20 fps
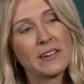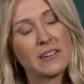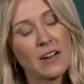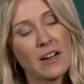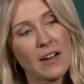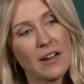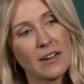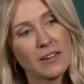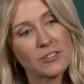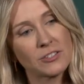
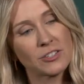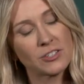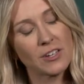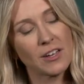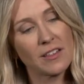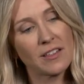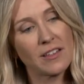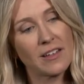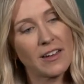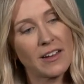gosh,
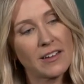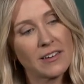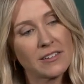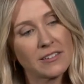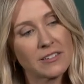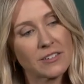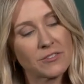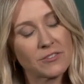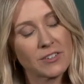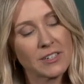that
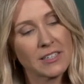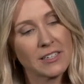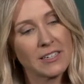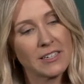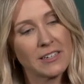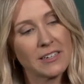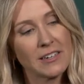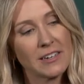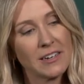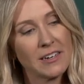is a
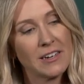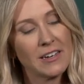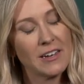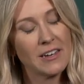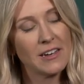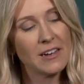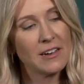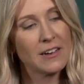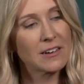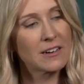really,
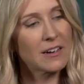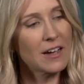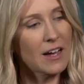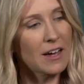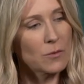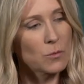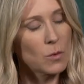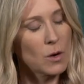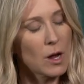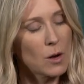
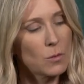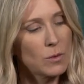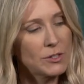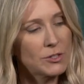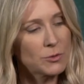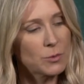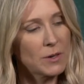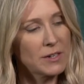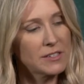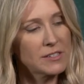God,
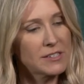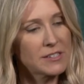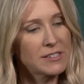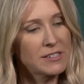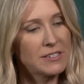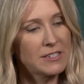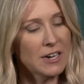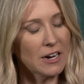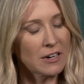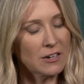which one
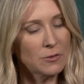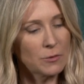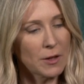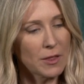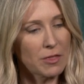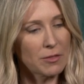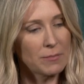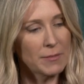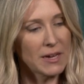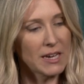stuck
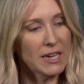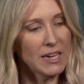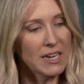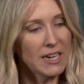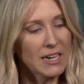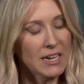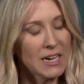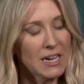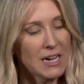with me?